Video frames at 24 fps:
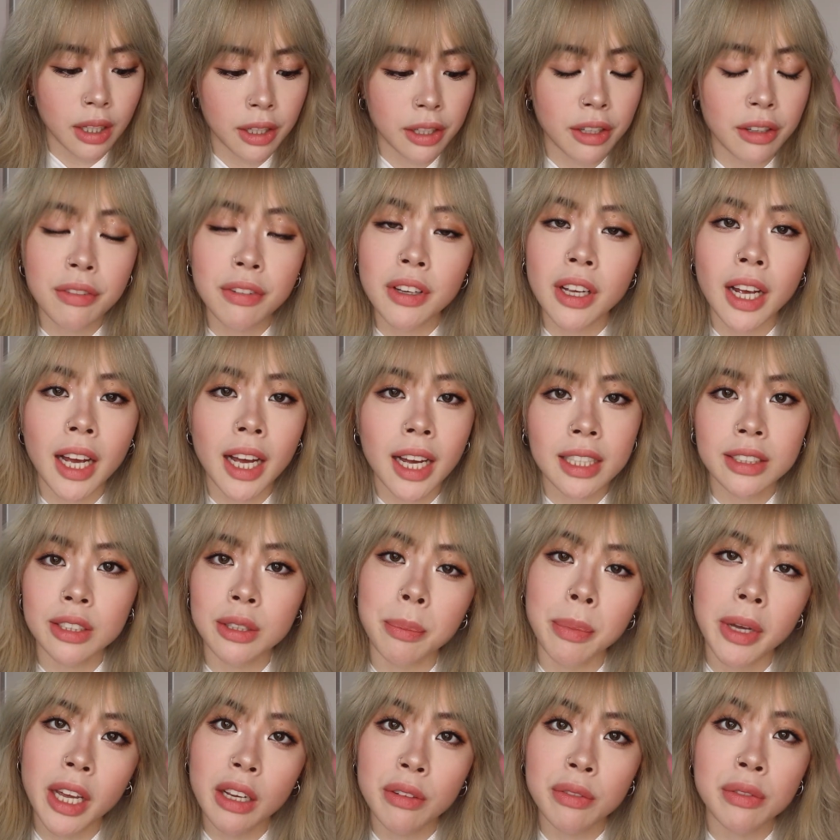I don't think I had to
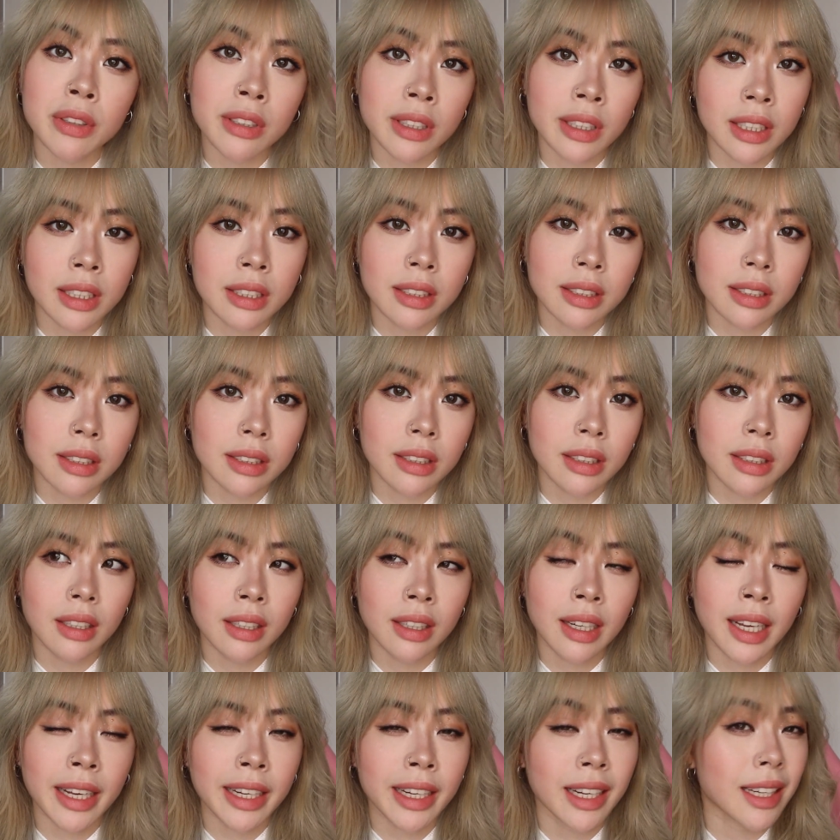pay for this
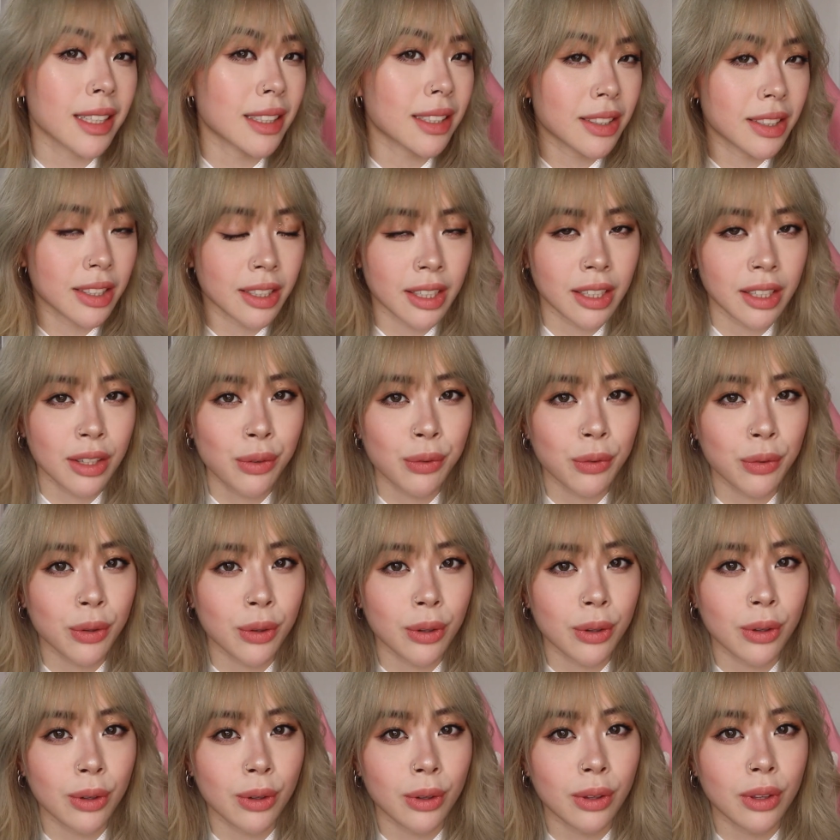like I did
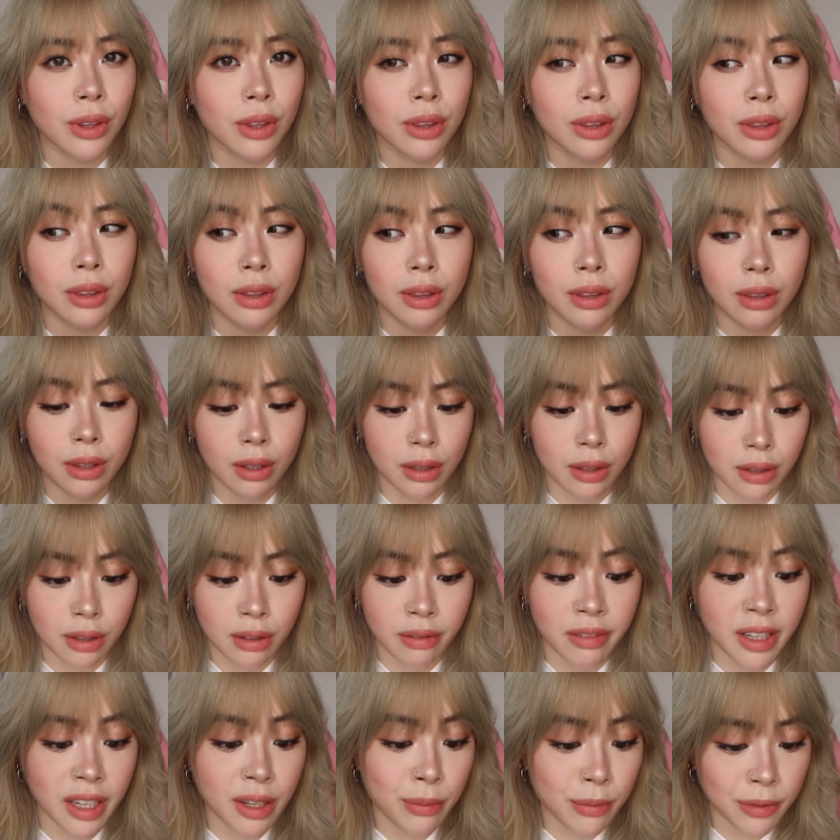for the
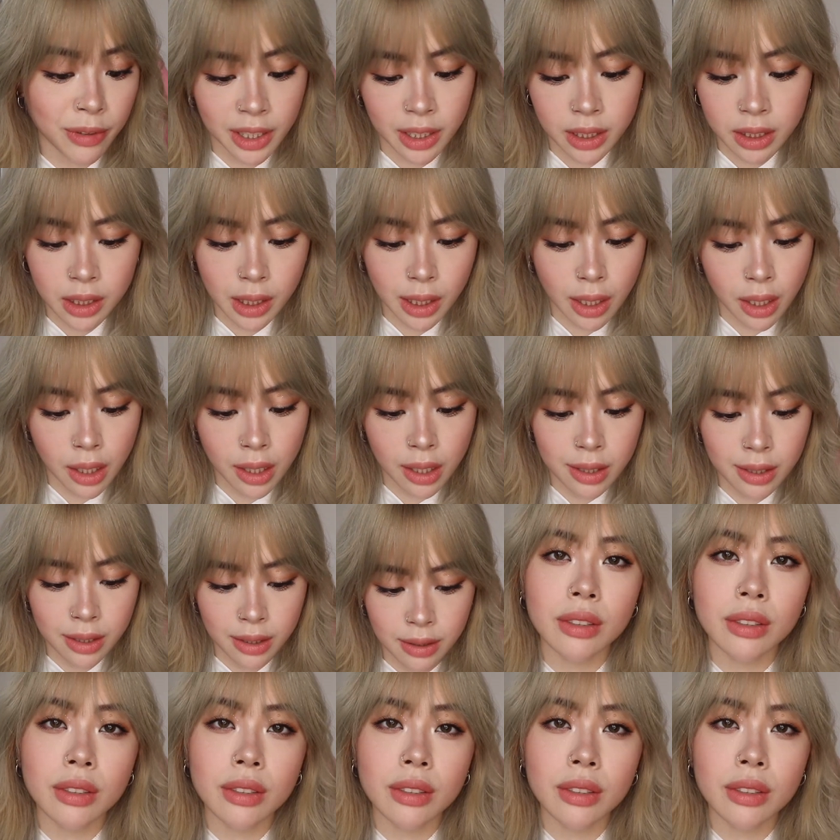Korean visa.